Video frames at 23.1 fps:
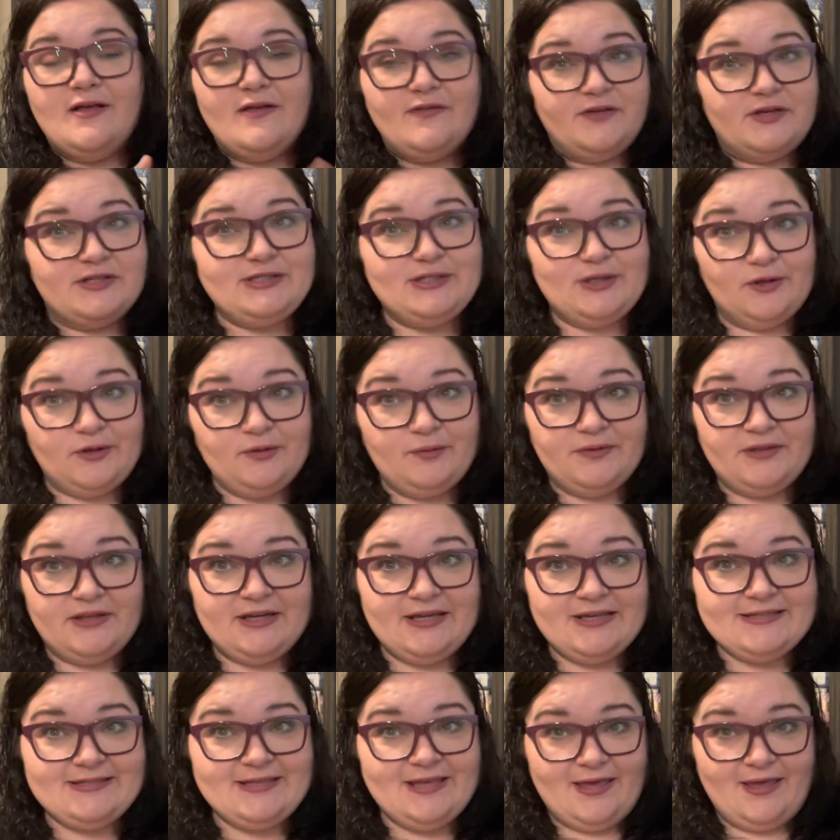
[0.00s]
this is the only one that i
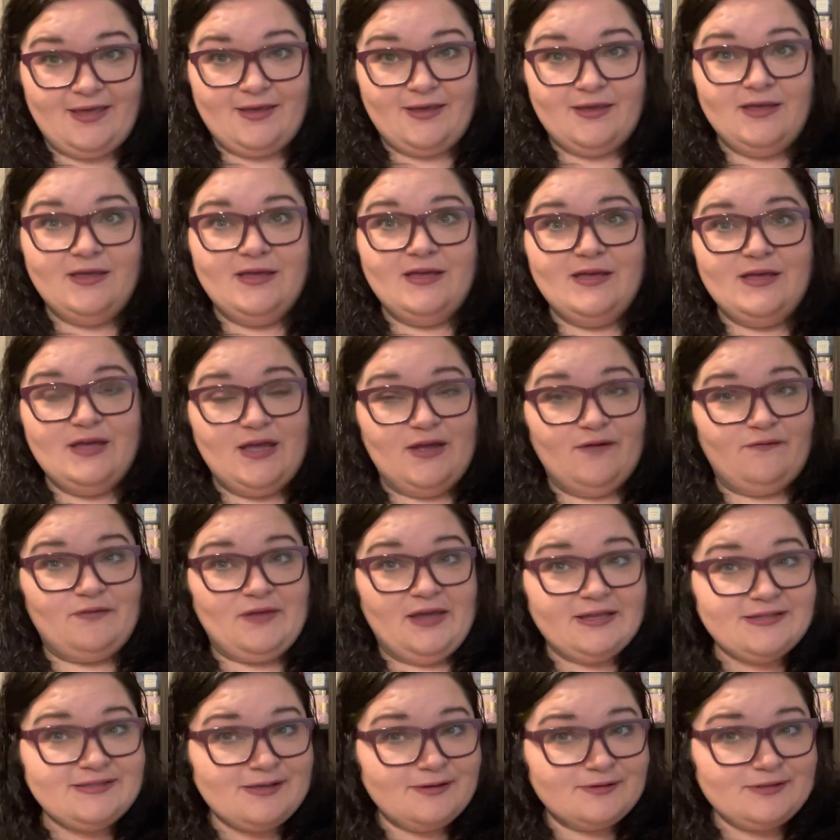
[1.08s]
say if
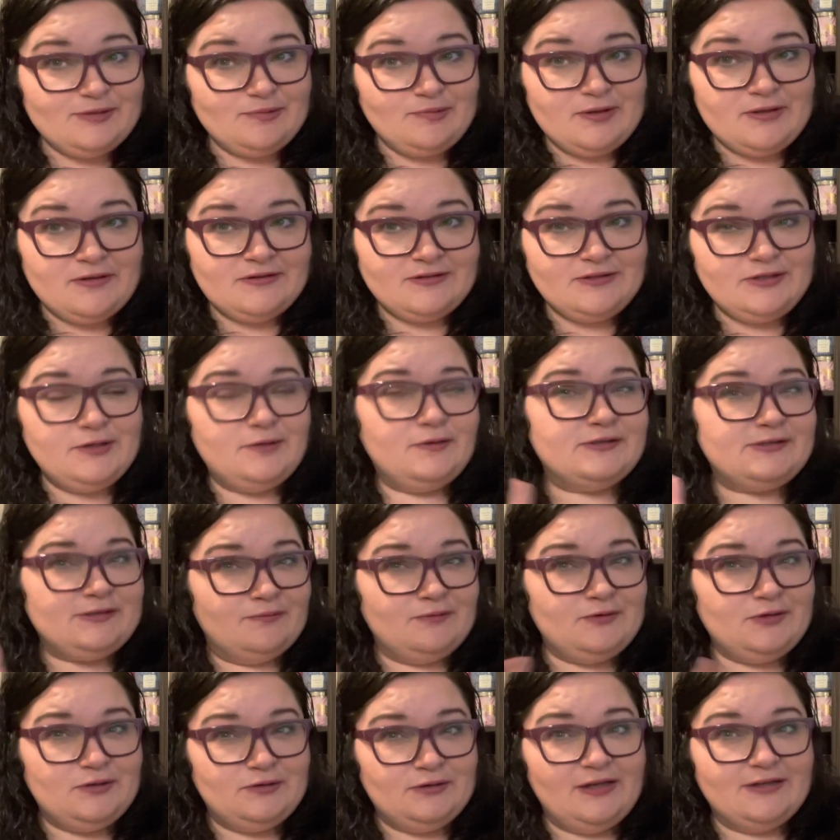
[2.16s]
that sounds appealing to you or
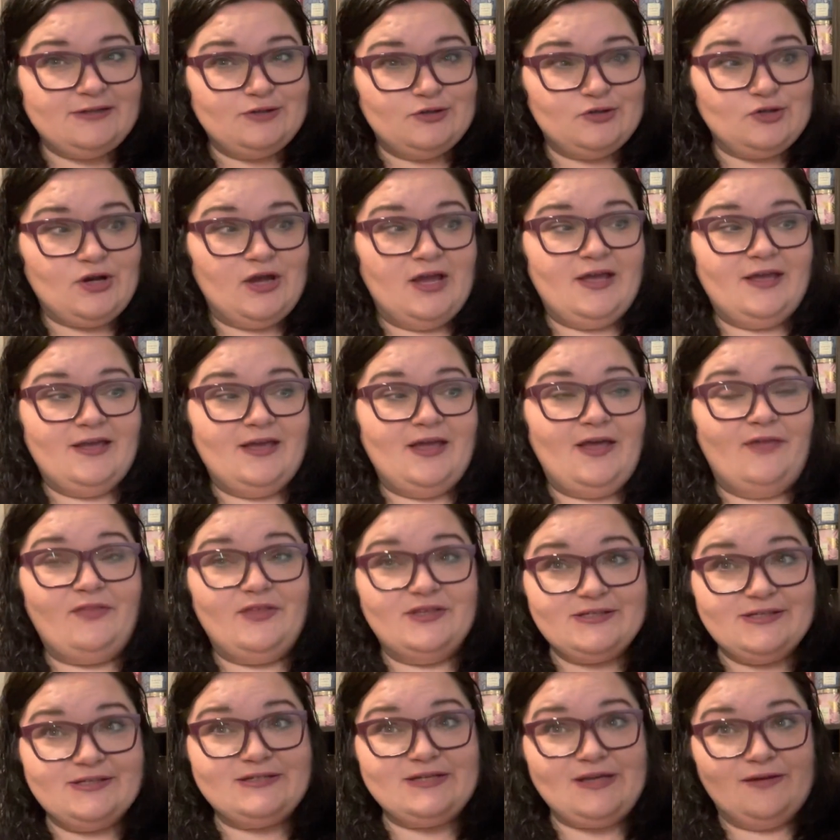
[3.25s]
something you'd like to try
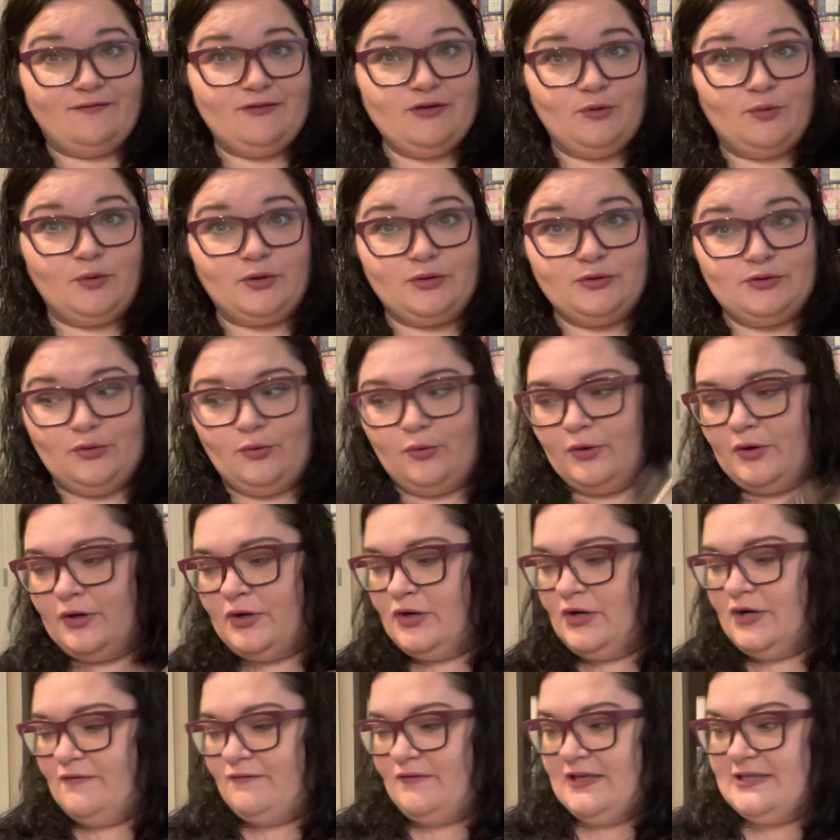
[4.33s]
this is definitely worth the order
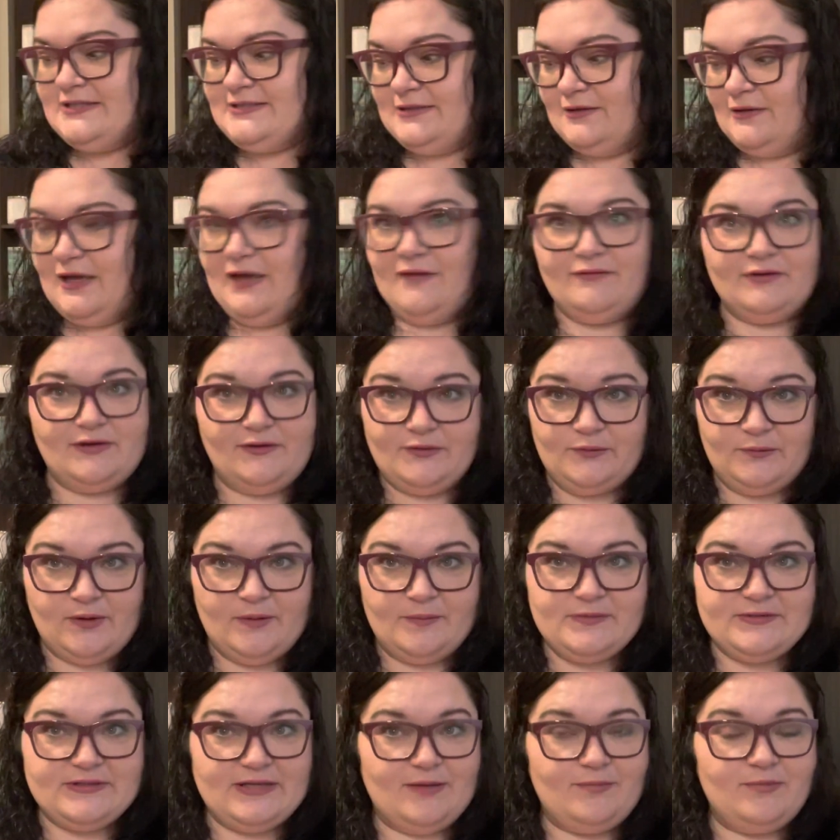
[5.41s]
if they still have it on the
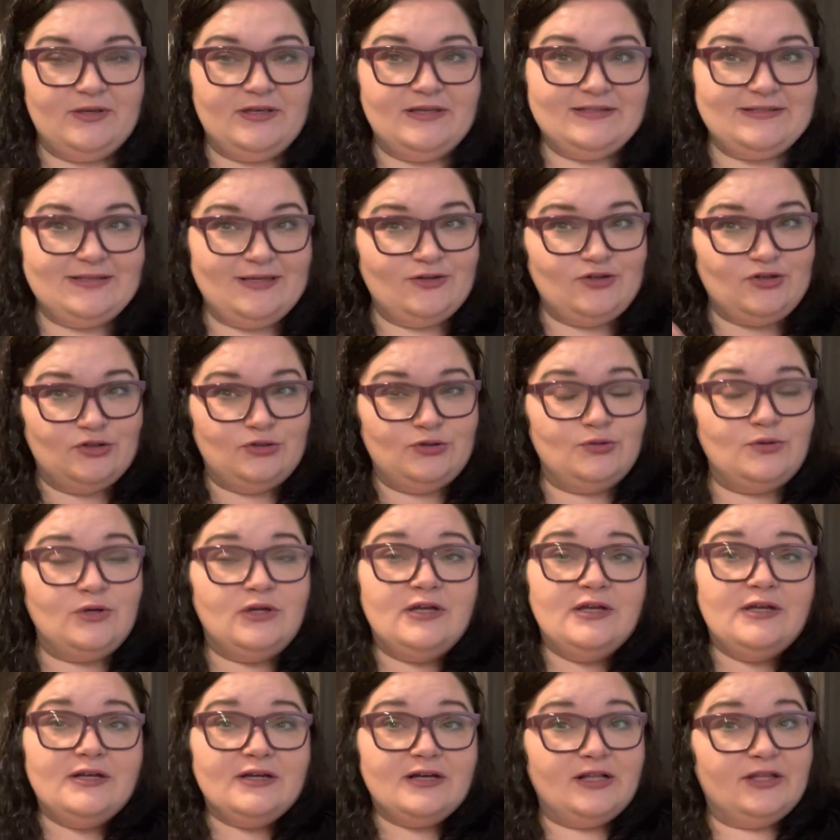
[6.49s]
website because they do
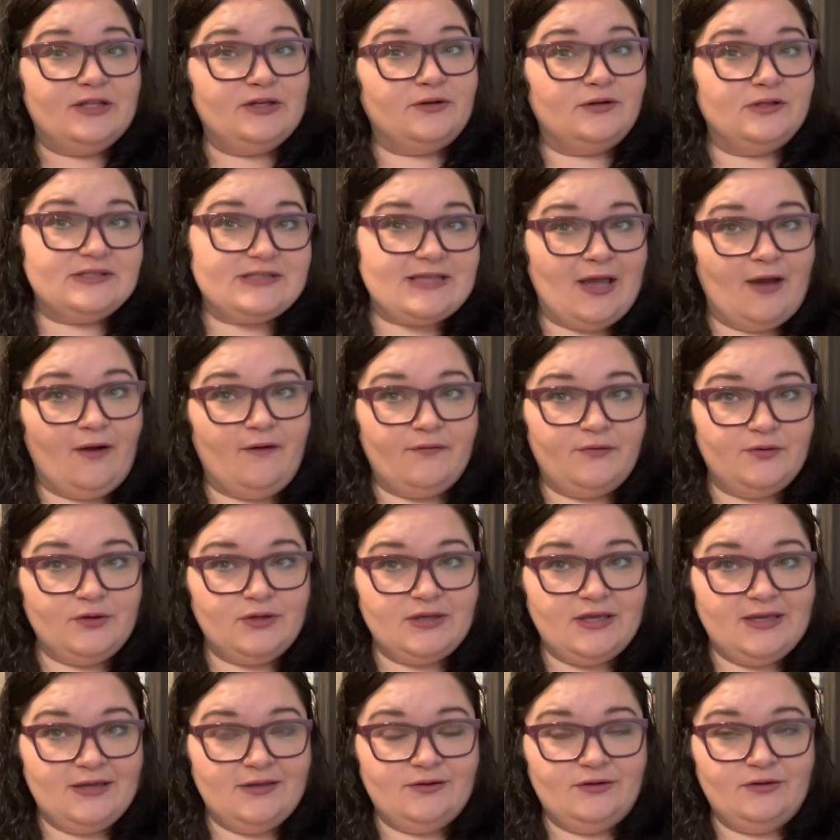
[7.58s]
clearance out their
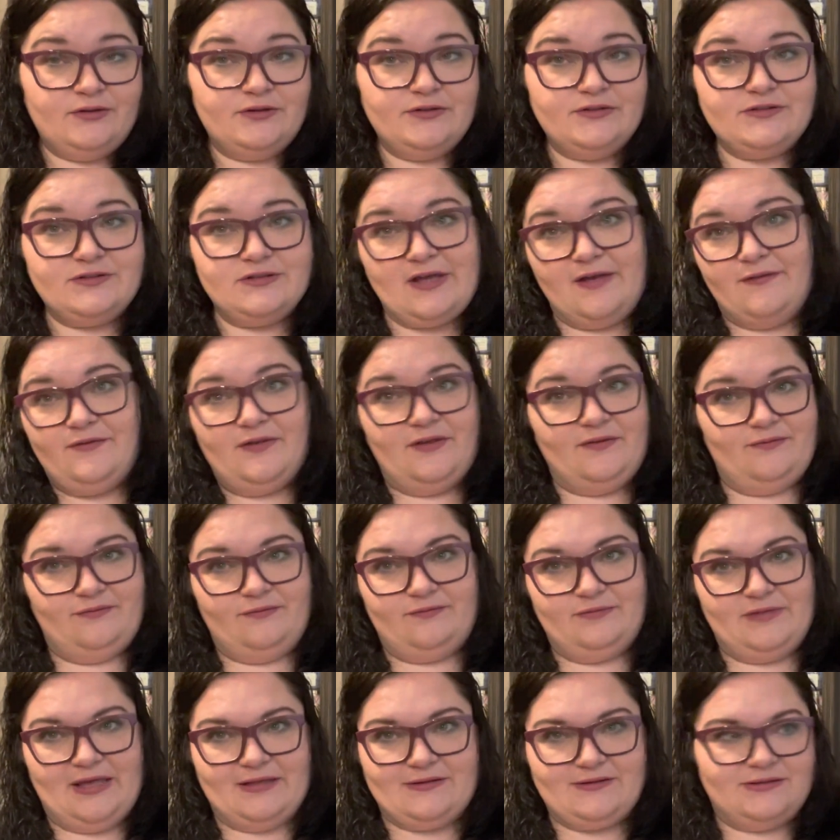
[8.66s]
candles and then
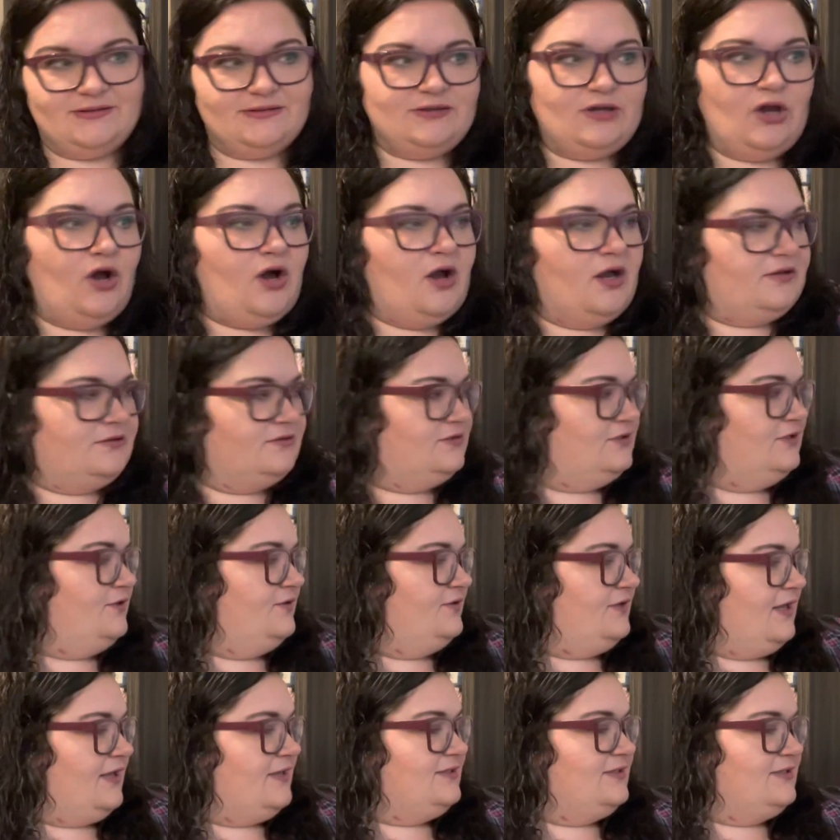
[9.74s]
that's gone till
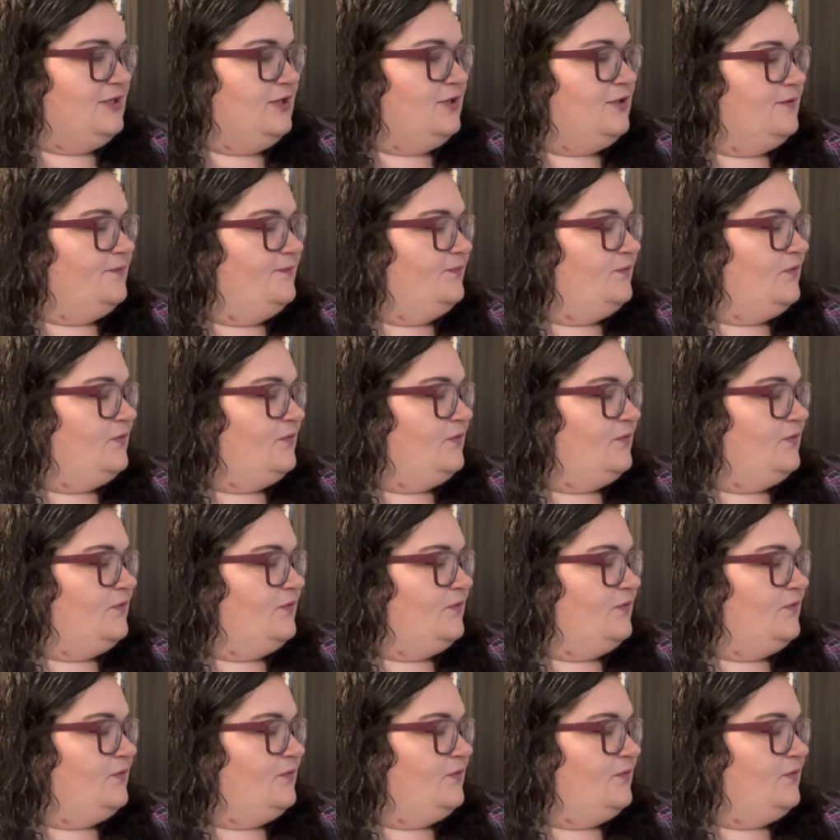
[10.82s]
next year